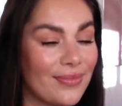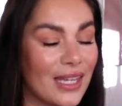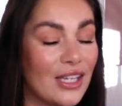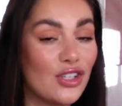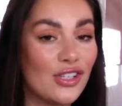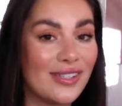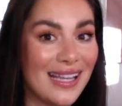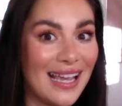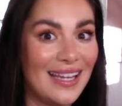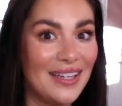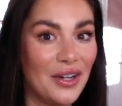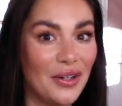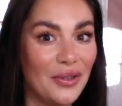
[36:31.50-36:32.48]

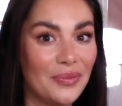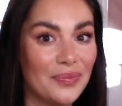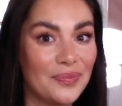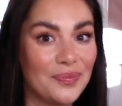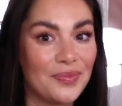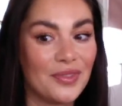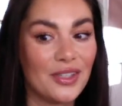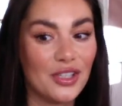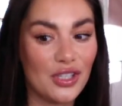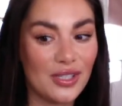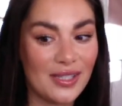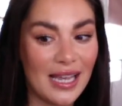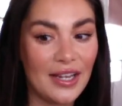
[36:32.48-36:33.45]
Shiseido. The
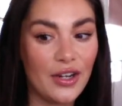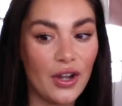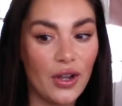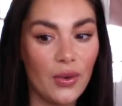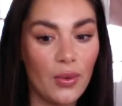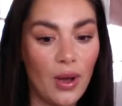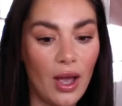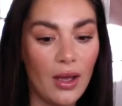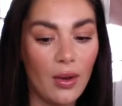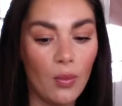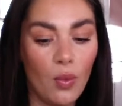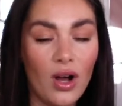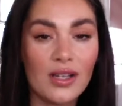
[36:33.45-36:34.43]

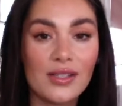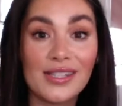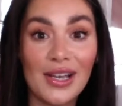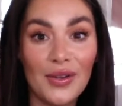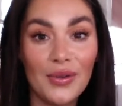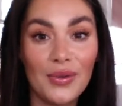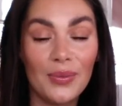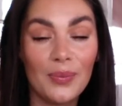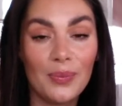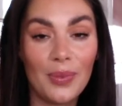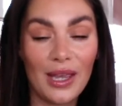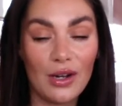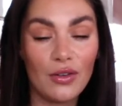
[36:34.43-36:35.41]
Shiseido Wasso
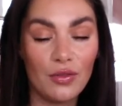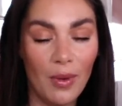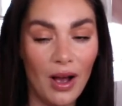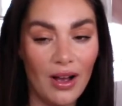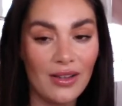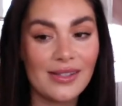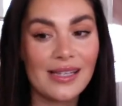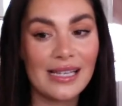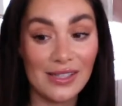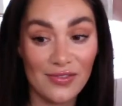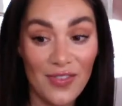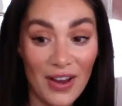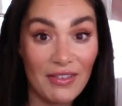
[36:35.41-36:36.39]
peel off mask
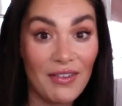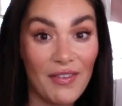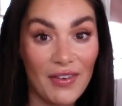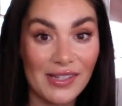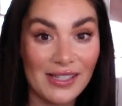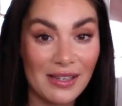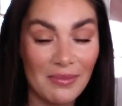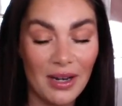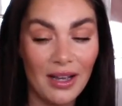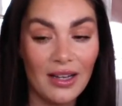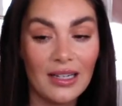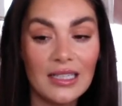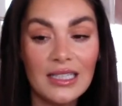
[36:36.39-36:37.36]
is very, very
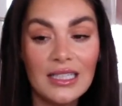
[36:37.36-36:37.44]
similar.